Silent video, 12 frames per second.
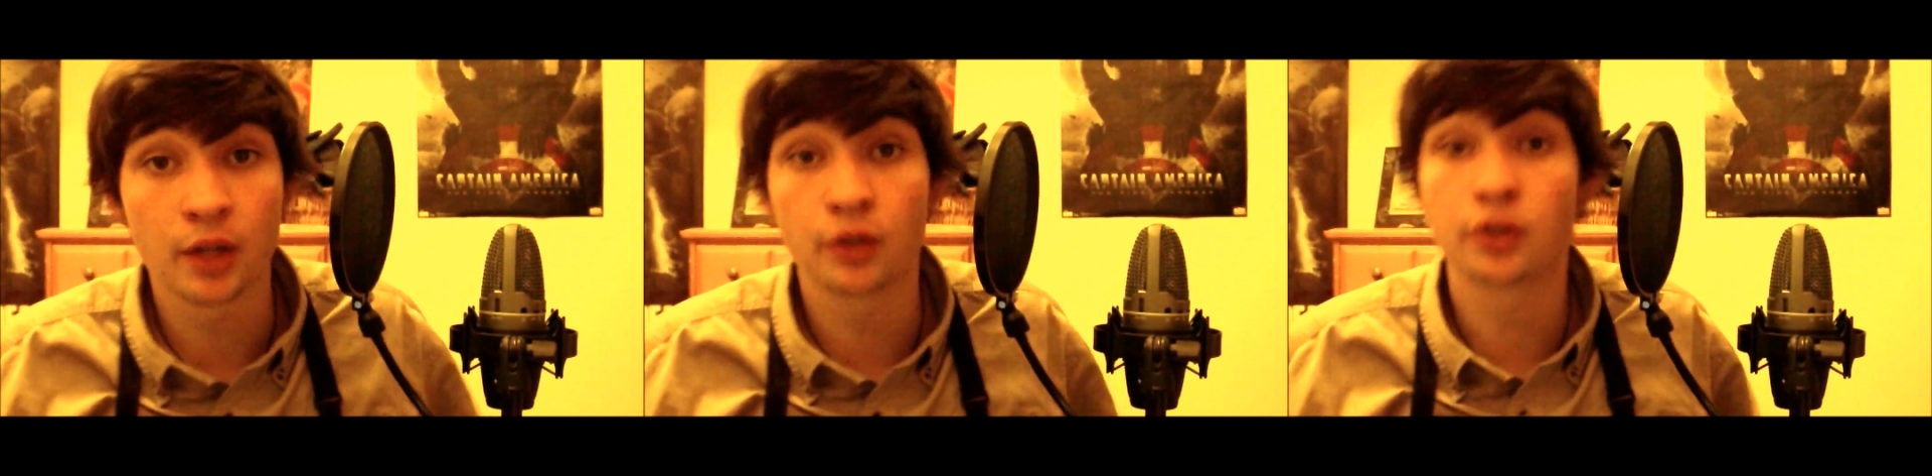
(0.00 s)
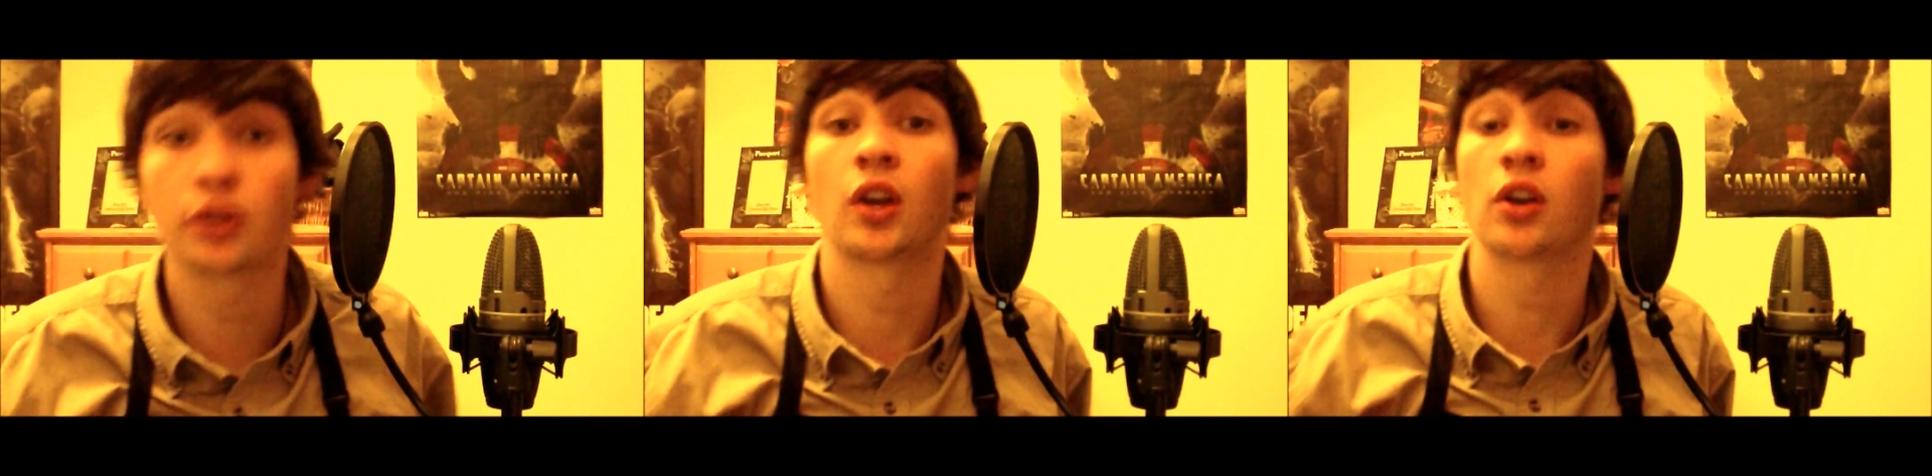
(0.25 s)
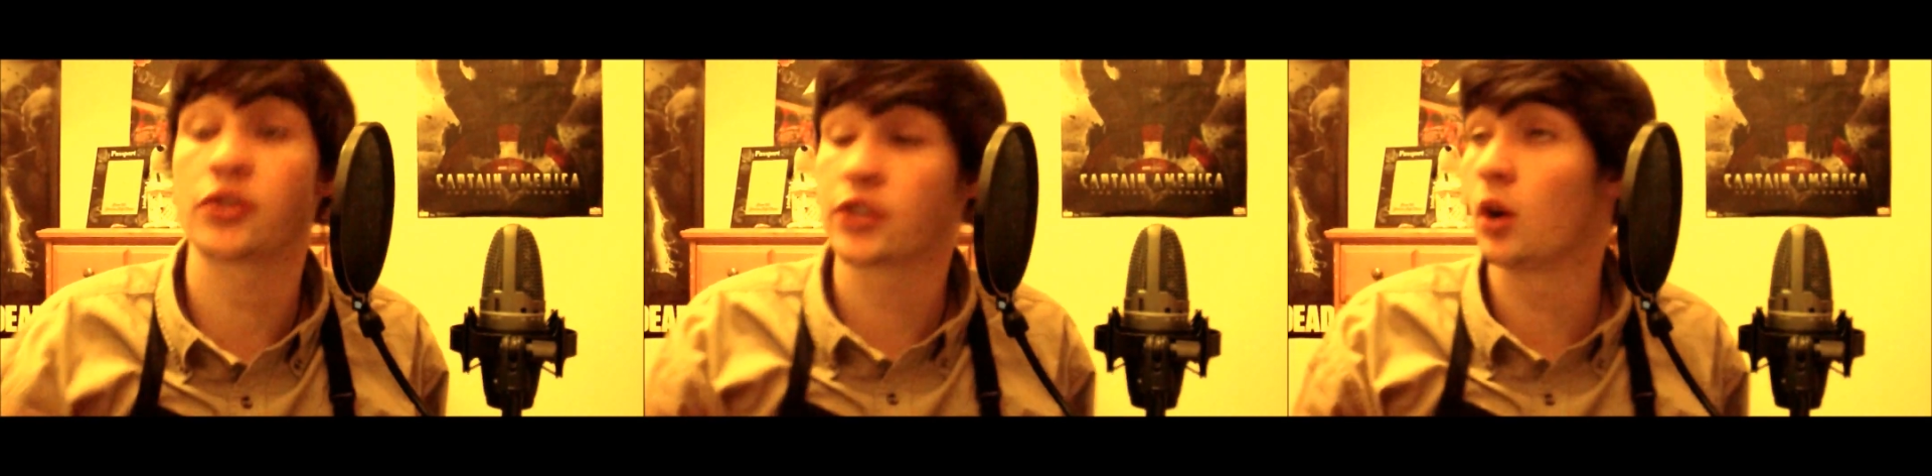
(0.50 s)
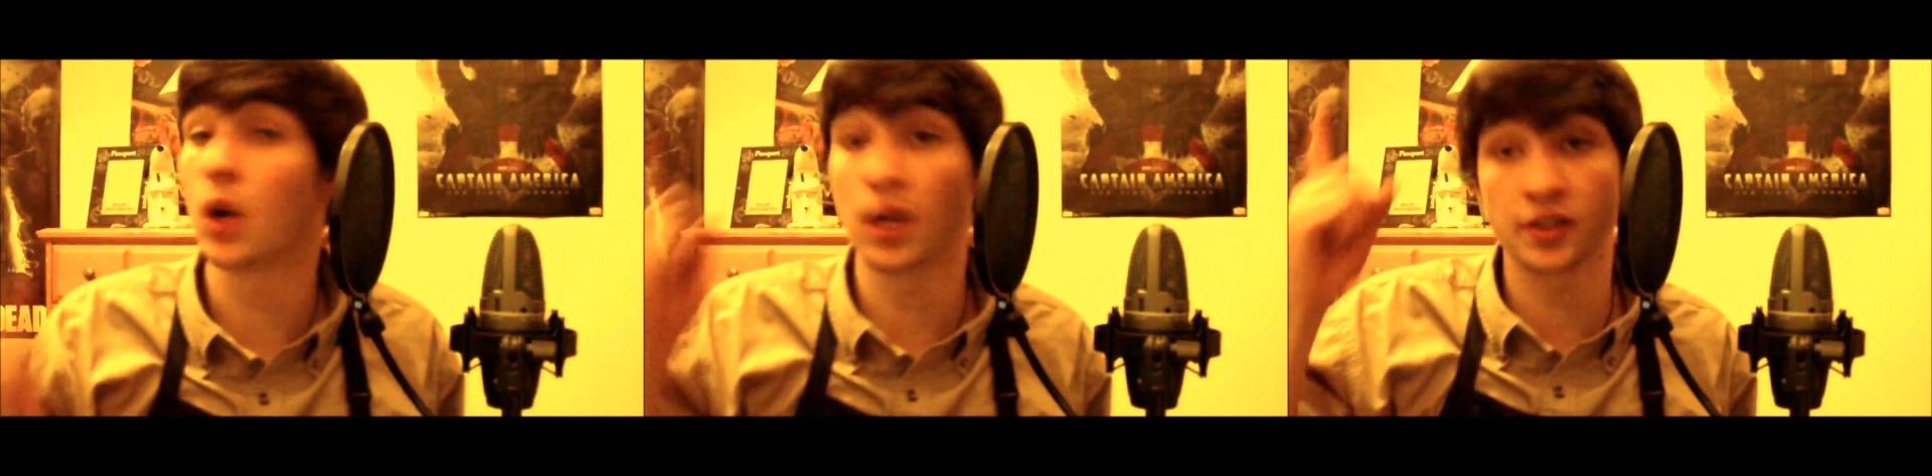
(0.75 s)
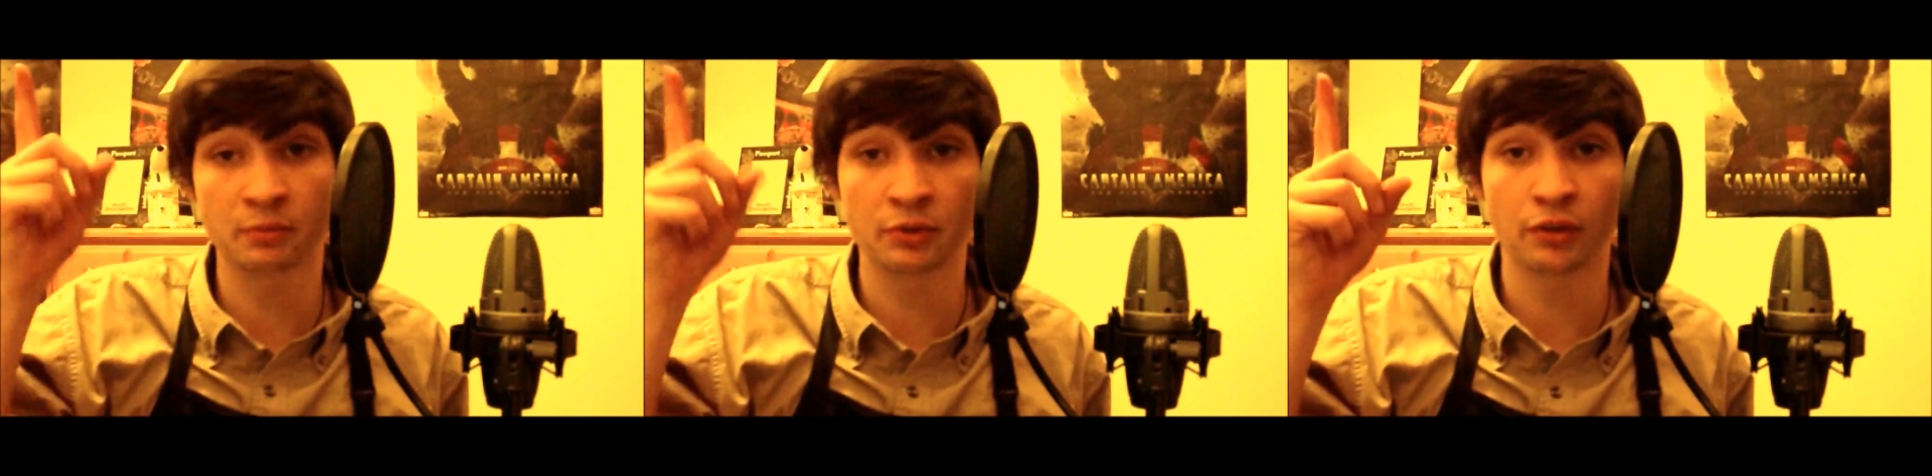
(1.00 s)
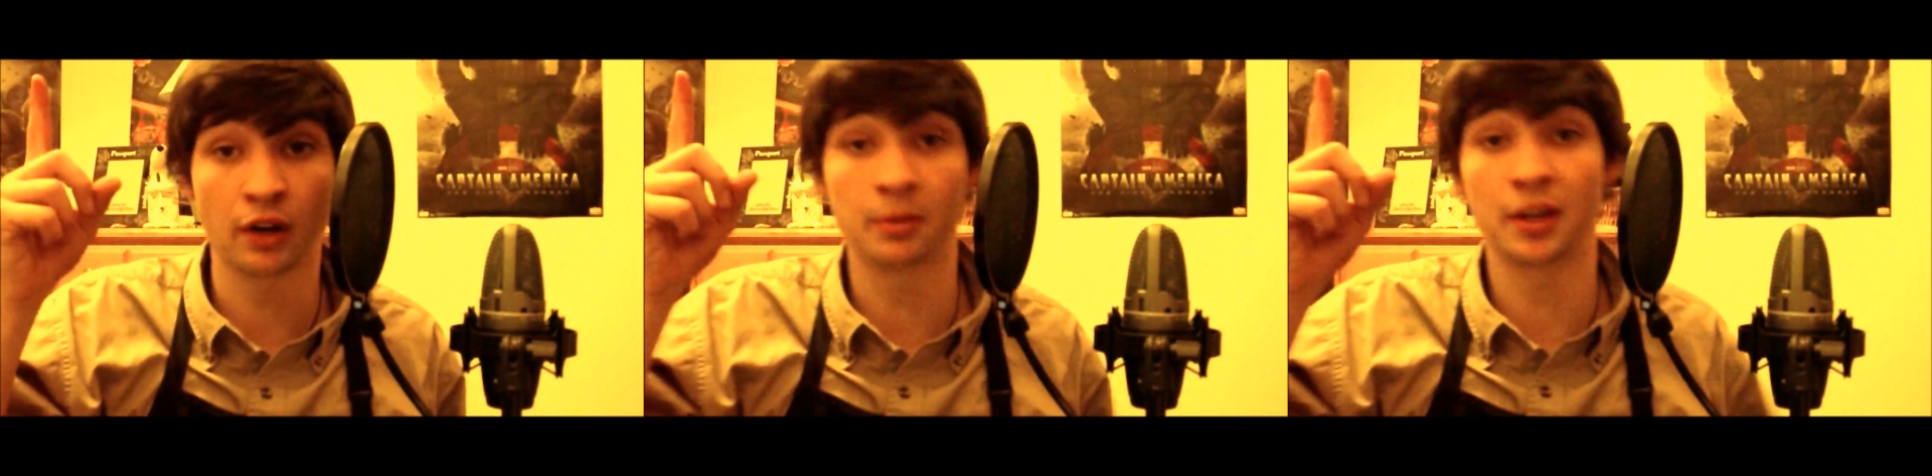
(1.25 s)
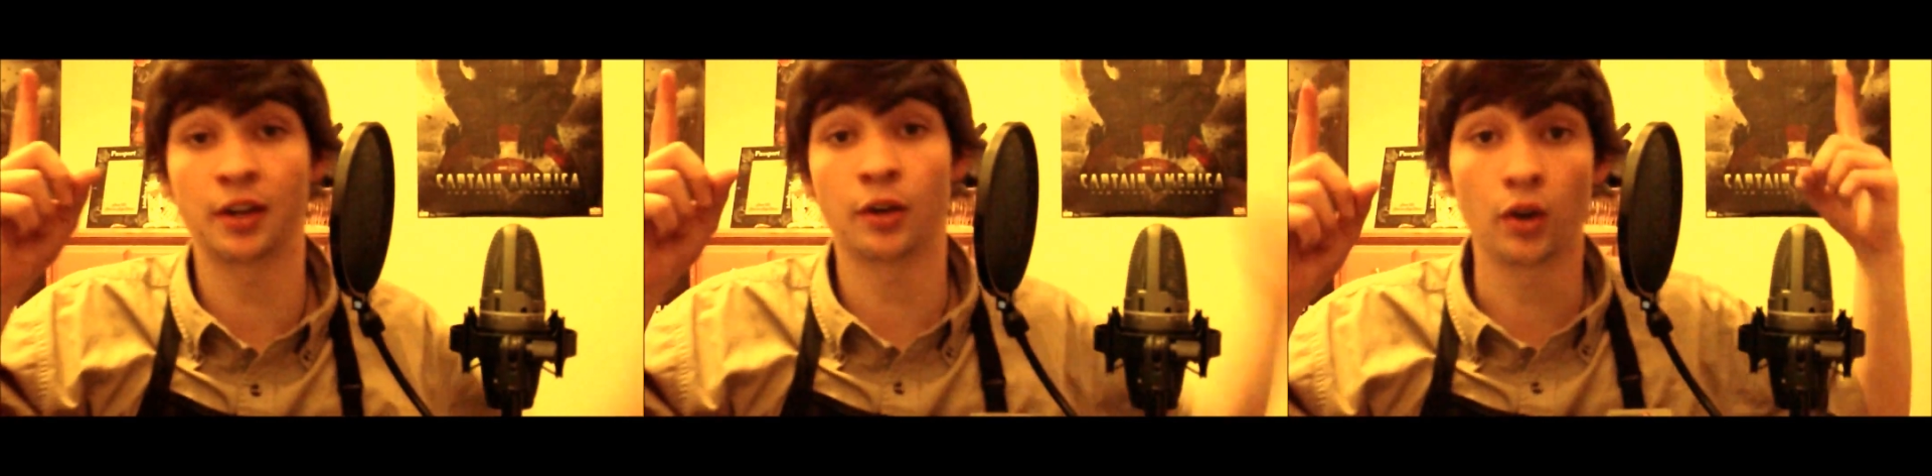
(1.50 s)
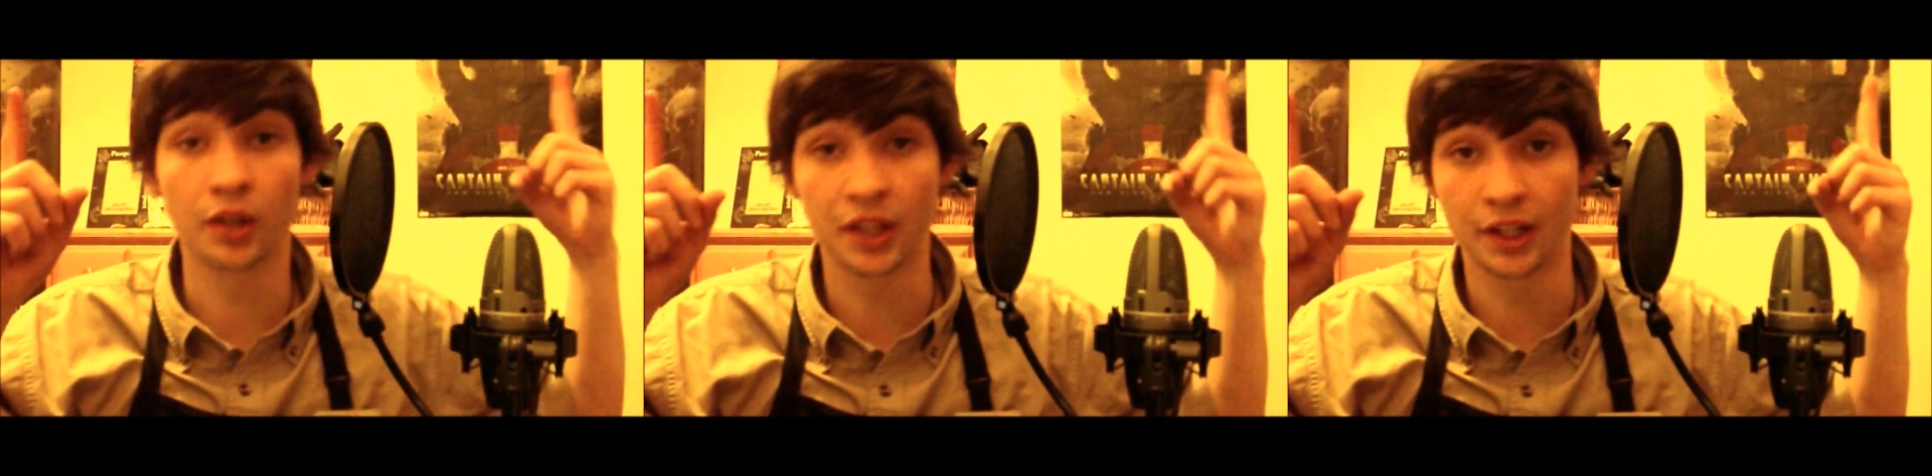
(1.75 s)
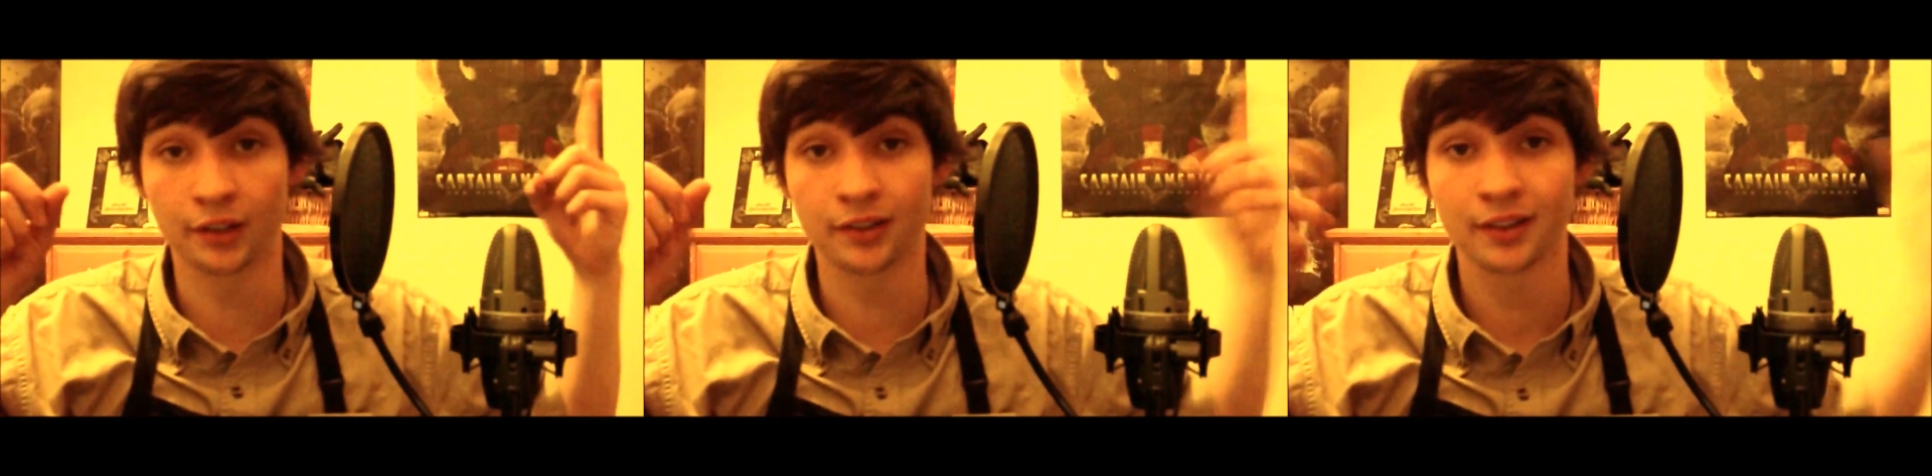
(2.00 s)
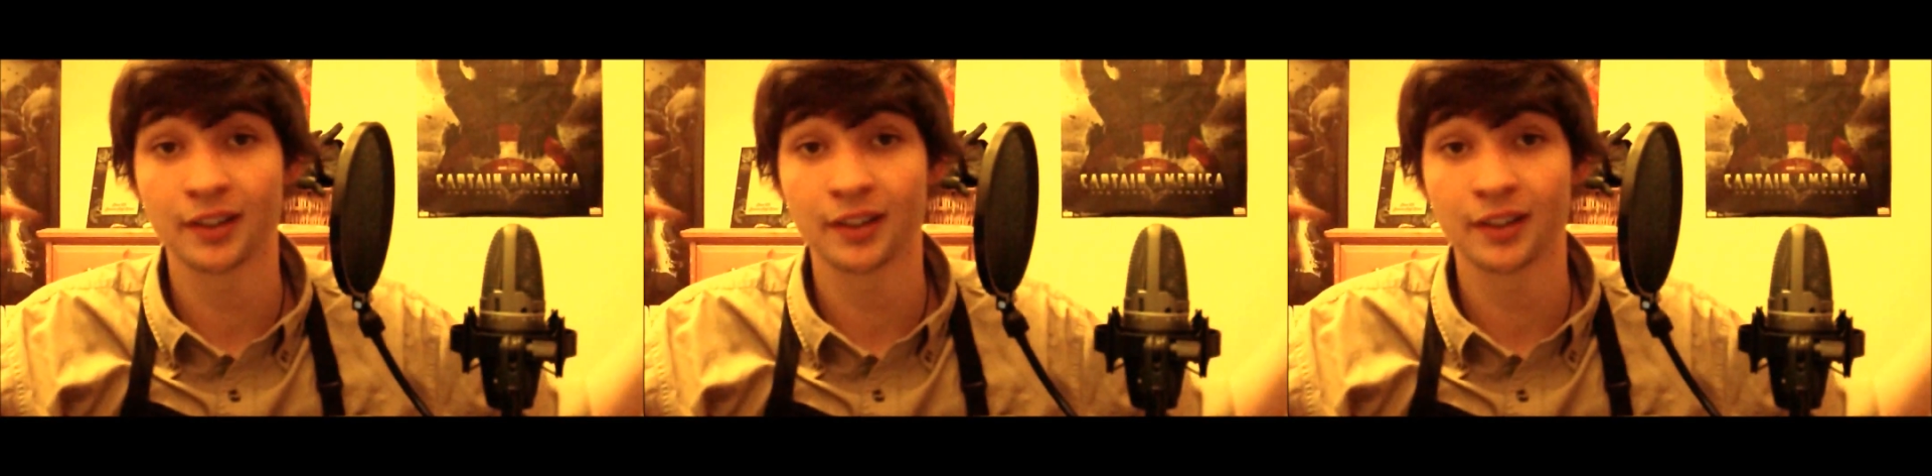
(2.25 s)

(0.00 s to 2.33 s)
you can also uh, subscribe here or here.